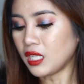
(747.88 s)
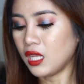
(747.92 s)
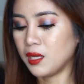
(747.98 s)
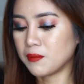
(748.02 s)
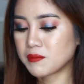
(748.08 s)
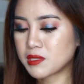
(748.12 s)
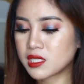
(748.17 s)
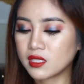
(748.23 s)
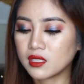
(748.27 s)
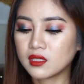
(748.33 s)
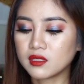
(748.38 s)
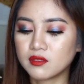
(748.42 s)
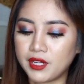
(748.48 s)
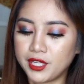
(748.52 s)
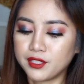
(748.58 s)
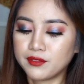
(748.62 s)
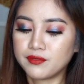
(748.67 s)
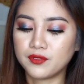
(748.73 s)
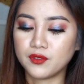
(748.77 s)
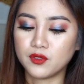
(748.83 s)
I'm still
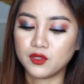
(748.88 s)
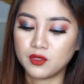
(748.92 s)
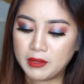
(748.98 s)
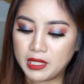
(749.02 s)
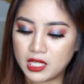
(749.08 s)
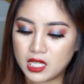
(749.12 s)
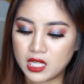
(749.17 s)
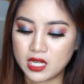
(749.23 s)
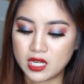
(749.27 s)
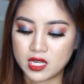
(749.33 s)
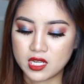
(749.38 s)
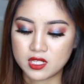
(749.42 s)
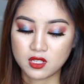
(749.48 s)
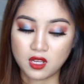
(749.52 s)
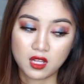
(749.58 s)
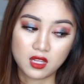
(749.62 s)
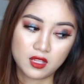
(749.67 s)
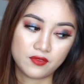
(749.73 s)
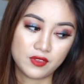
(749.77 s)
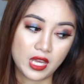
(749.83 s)
grateful because
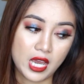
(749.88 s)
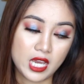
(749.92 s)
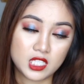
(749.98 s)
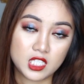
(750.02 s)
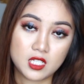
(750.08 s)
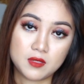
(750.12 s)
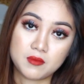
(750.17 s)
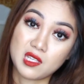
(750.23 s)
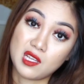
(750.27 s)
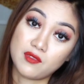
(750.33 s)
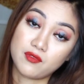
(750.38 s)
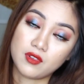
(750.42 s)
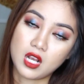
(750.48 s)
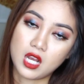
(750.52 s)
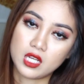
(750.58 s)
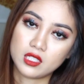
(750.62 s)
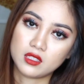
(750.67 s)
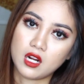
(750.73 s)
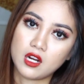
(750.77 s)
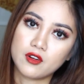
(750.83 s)
all of the items I've
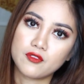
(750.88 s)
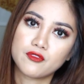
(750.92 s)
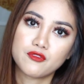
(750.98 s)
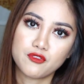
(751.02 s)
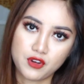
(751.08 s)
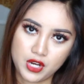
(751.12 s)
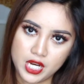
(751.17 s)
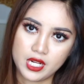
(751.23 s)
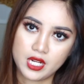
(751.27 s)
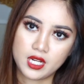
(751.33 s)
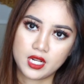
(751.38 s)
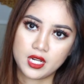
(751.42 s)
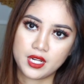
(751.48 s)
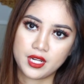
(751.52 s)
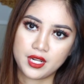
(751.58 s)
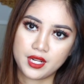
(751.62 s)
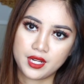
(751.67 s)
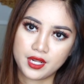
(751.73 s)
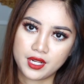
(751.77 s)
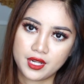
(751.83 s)
got are free.
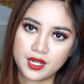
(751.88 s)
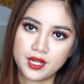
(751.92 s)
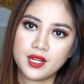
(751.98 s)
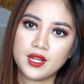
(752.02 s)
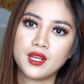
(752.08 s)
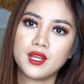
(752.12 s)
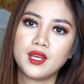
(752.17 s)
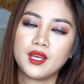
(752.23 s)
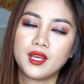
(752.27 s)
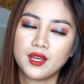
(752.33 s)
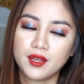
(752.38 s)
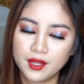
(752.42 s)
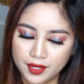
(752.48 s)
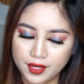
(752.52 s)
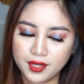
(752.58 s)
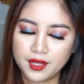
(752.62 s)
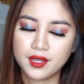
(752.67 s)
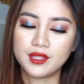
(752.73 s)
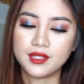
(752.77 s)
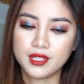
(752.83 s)

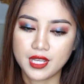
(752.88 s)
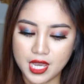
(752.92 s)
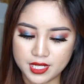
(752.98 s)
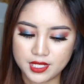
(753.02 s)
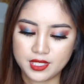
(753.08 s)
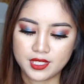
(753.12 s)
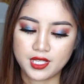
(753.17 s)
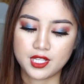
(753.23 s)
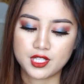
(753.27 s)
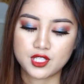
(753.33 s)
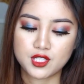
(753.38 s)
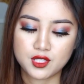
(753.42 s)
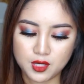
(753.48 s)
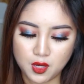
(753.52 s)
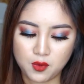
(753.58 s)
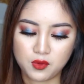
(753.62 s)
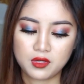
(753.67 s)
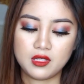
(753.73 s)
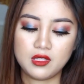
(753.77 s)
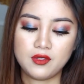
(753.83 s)
Yes, it's
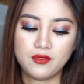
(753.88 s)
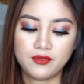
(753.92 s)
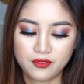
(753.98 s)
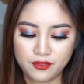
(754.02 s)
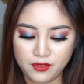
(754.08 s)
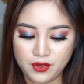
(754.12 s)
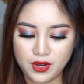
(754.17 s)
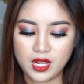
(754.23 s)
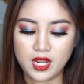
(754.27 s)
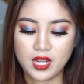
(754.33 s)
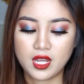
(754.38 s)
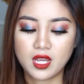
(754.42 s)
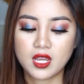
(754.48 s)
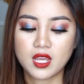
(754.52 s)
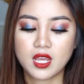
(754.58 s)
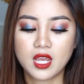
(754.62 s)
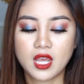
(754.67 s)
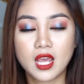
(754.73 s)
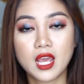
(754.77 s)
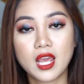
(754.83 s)
totally
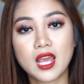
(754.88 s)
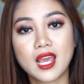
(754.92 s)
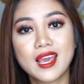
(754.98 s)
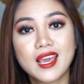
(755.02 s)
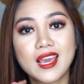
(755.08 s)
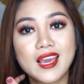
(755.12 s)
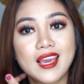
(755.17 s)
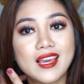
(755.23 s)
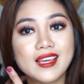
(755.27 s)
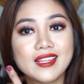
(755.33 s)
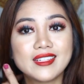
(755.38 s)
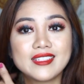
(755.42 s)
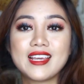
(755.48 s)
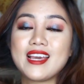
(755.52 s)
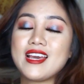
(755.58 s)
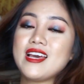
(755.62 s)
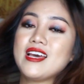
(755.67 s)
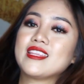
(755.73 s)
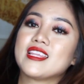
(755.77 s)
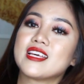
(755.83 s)
free. And
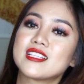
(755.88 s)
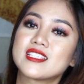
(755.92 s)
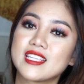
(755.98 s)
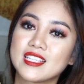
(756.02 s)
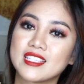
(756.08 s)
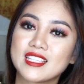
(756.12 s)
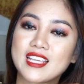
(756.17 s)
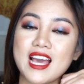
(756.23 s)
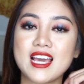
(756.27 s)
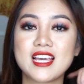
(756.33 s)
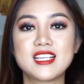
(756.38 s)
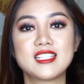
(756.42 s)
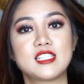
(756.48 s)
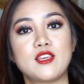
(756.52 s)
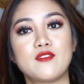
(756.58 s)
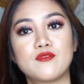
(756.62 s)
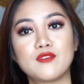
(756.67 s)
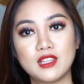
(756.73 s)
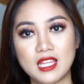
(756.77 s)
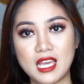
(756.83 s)
yeah, that's it, guys.
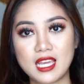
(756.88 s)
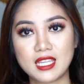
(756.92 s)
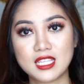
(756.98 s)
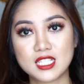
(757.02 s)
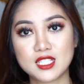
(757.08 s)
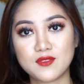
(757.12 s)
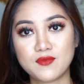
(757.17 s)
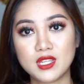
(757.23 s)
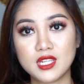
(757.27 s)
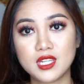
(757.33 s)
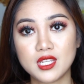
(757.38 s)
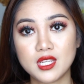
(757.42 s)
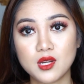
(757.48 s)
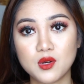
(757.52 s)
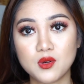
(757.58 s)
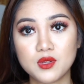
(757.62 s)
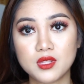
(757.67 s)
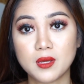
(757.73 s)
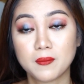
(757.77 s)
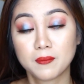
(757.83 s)
If you like this
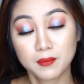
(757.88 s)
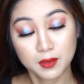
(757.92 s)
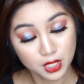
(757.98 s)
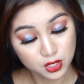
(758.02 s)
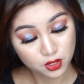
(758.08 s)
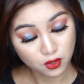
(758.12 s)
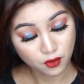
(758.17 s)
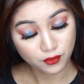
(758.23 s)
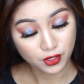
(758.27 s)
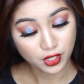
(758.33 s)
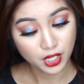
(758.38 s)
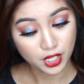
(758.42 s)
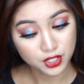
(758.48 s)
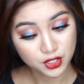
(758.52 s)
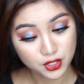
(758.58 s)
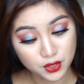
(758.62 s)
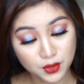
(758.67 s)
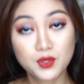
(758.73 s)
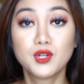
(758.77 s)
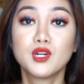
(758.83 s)
video, then please don't
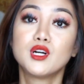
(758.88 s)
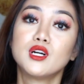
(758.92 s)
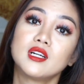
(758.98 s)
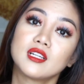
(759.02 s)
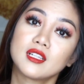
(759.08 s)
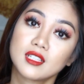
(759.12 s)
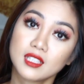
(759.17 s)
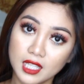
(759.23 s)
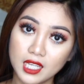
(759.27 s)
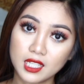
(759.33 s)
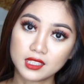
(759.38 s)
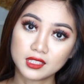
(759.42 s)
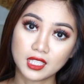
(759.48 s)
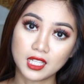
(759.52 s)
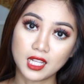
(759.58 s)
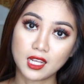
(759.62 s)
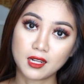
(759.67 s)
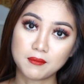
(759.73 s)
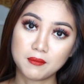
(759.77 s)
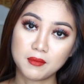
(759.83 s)
forget to click
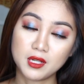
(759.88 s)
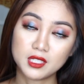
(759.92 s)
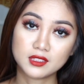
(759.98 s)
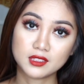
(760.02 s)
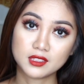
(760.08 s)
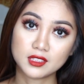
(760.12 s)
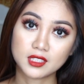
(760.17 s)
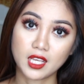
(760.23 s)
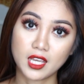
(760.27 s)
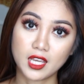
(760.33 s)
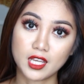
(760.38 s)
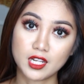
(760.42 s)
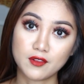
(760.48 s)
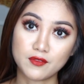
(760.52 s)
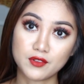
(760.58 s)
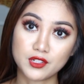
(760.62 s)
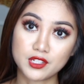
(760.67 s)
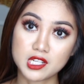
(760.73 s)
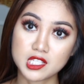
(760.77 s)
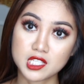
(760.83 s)
the like button, and
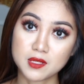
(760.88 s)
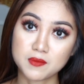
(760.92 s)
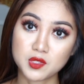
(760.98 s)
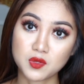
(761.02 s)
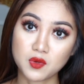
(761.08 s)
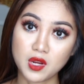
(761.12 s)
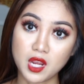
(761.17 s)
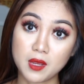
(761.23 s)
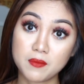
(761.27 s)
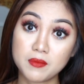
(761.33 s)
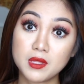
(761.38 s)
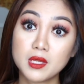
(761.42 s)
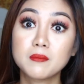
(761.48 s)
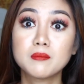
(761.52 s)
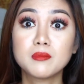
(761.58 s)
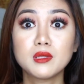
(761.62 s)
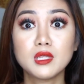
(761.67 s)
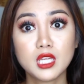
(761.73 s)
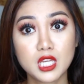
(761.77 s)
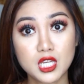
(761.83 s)
if you're not subscribed, then
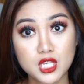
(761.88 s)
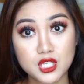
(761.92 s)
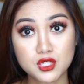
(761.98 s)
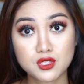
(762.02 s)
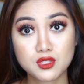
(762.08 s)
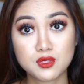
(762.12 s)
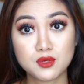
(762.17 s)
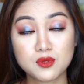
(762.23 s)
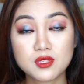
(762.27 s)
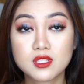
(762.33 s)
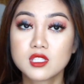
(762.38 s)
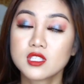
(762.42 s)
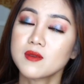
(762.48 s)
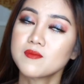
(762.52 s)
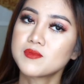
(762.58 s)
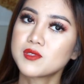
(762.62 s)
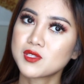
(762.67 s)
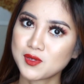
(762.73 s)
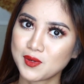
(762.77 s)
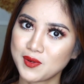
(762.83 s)
please do
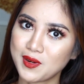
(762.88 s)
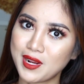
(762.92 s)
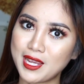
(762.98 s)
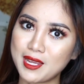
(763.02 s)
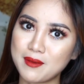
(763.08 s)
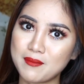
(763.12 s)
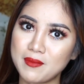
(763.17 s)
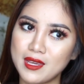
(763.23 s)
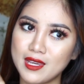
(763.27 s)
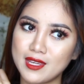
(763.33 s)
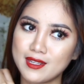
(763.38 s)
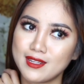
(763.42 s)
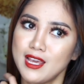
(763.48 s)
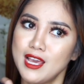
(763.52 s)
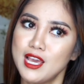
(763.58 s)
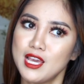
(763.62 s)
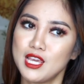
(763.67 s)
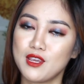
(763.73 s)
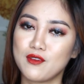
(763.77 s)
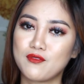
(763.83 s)
subscribe. And
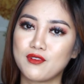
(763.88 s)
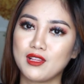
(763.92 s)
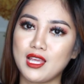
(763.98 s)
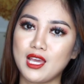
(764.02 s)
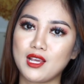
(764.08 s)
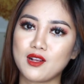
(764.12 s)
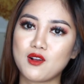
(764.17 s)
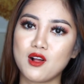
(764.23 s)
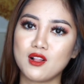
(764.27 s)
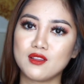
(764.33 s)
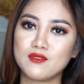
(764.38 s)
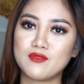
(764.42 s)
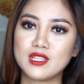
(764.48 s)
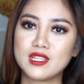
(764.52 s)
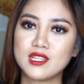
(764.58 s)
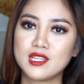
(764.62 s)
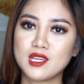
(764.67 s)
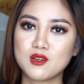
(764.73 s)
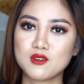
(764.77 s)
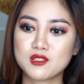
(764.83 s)
if you like haul
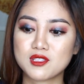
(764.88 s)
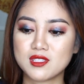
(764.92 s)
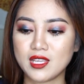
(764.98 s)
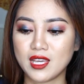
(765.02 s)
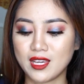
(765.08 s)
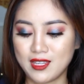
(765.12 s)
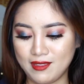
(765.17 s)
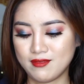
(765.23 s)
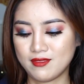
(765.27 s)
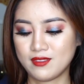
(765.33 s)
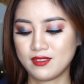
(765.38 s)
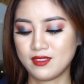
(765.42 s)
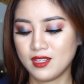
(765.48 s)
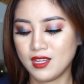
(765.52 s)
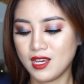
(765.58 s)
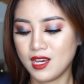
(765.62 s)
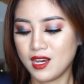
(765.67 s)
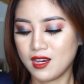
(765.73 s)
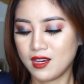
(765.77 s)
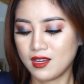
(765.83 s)
videos, then
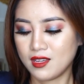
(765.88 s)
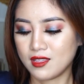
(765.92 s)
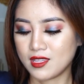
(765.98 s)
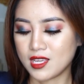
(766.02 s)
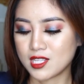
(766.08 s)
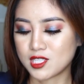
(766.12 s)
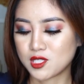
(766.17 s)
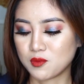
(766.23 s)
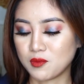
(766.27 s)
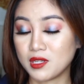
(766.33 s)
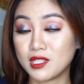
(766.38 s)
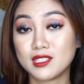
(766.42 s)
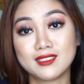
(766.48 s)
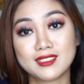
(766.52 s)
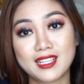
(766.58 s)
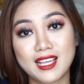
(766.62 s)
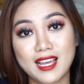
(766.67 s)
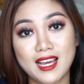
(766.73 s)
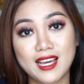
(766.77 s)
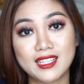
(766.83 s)
that's what
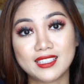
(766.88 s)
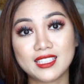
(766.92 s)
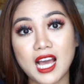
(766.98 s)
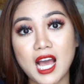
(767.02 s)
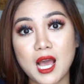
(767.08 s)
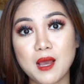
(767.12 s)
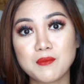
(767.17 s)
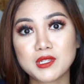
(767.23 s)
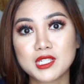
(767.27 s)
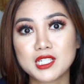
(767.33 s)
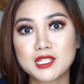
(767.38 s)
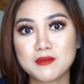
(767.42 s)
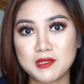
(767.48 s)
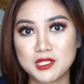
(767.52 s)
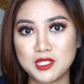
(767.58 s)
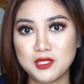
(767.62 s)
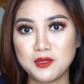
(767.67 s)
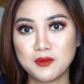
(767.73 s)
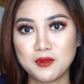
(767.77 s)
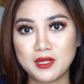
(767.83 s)
you'll get. I'm gonna
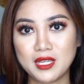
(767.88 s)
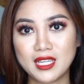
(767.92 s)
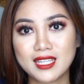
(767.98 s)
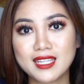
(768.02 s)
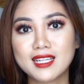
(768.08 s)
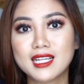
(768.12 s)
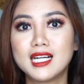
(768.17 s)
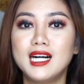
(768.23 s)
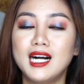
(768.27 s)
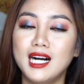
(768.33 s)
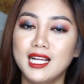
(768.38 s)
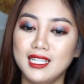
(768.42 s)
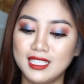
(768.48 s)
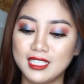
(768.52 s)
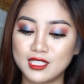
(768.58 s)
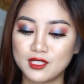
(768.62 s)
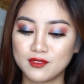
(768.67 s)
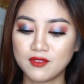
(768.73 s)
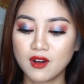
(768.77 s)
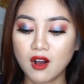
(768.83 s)
be doing a
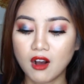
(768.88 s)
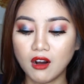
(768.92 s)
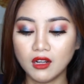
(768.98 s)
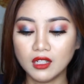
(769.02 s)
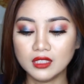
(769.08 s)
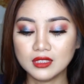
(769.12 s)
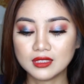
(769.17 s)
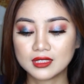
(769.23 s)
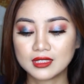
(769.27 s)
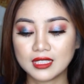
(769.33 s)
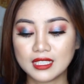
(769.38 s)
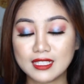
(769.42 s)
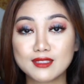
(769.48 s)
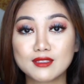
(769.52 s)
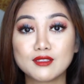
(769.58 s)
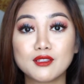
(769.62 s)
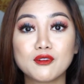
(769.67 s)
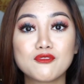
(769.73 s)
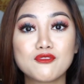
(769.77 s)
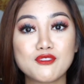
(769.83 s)
lot of hauls
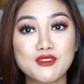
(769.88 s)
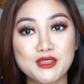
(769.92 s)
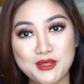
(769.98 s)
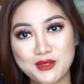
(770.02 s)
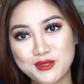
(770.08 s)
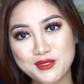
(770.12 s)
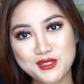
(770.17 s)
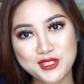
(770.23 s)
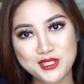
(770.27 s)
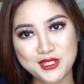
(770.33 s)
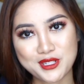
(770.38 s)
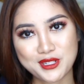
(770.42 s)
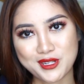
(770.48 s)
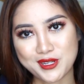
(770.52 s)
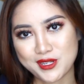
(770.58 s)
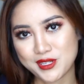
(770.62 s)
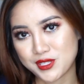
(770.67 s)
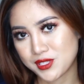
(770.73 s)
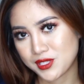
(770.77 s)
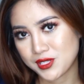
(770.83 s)
in the future.